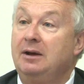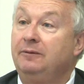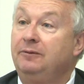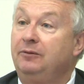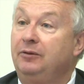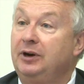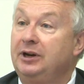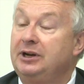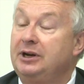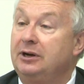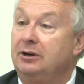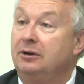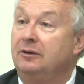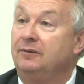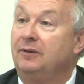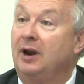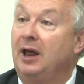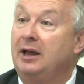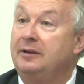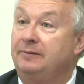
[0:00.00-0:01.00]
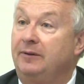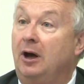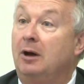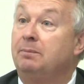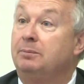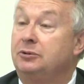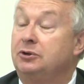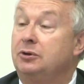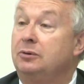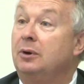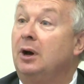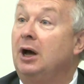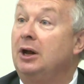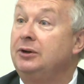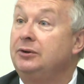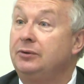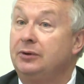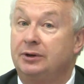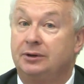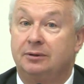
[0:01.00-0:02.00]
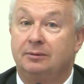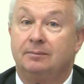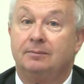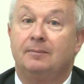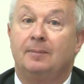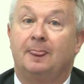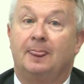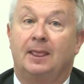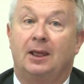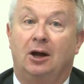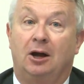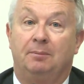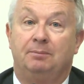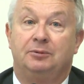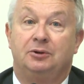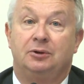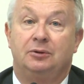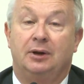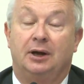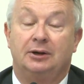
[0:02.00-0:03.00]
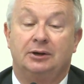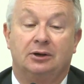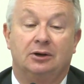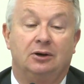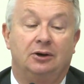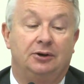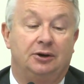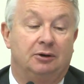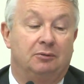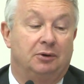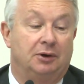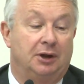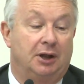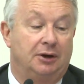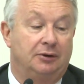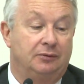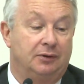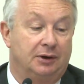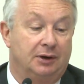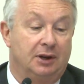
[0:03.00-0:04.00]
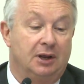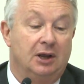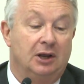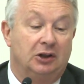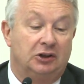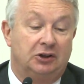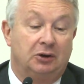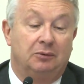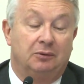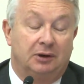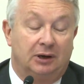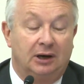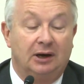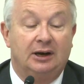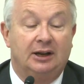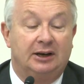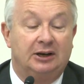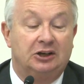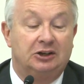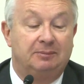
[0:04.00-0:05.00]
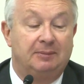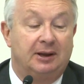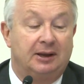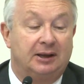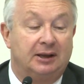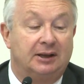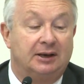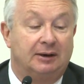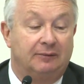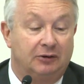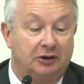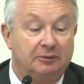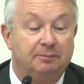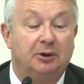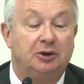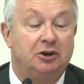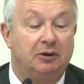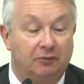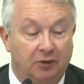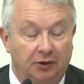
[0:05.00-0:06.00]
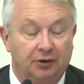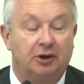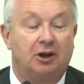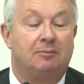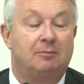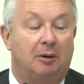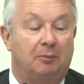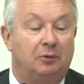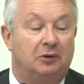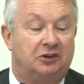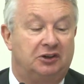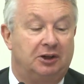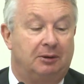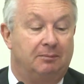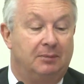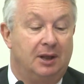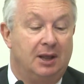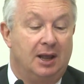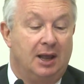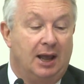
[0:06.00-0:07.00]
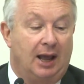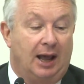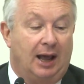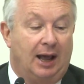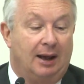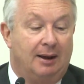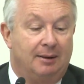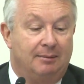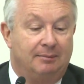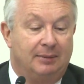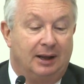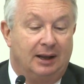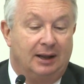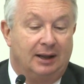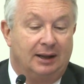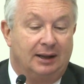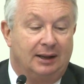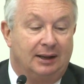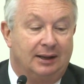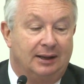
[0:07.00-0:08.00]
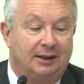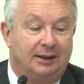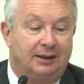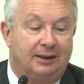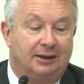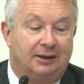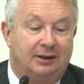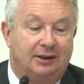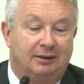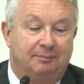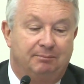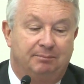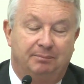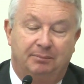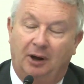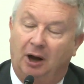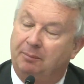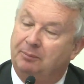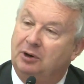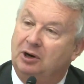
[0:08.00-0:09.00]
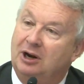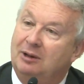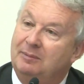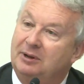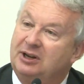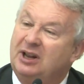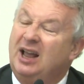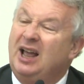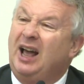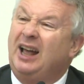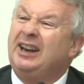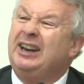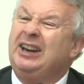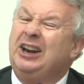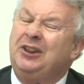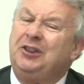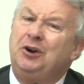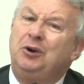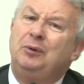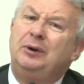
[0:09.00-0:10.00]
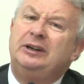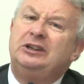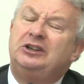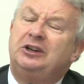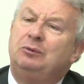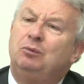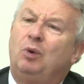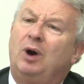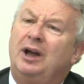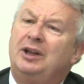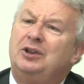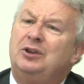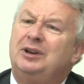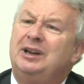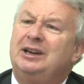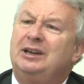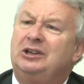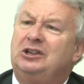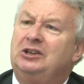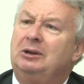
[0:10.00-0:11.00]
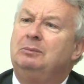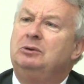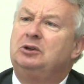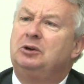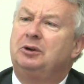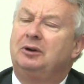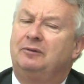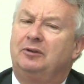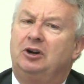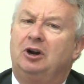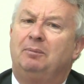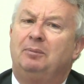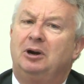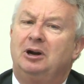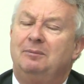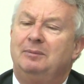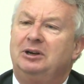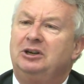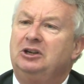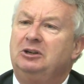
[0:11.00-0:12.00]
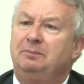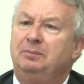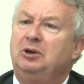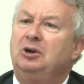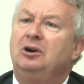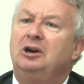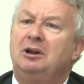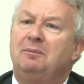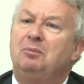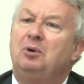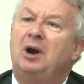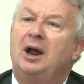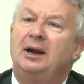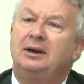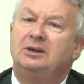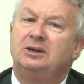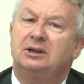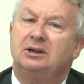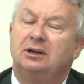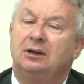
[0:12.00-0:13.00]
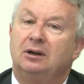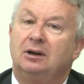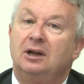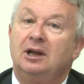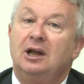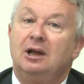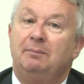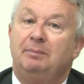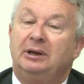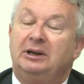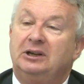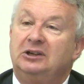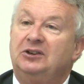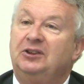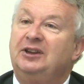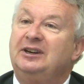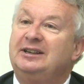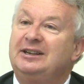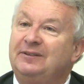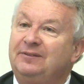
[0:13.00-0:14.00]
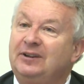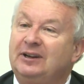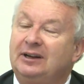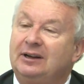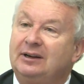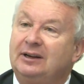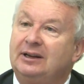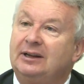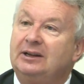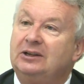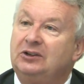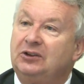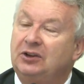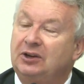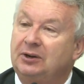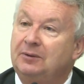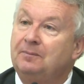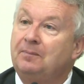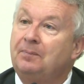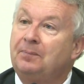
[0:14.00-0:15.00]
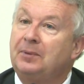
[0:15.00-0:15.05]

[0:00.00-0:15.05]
every year of life up to 100. Up to and including 100. So clearly it is making a difference, but you've got to come up with some upper limit. And another reason why you need some sort of an upper limit is purely practical, because the difficulty is that,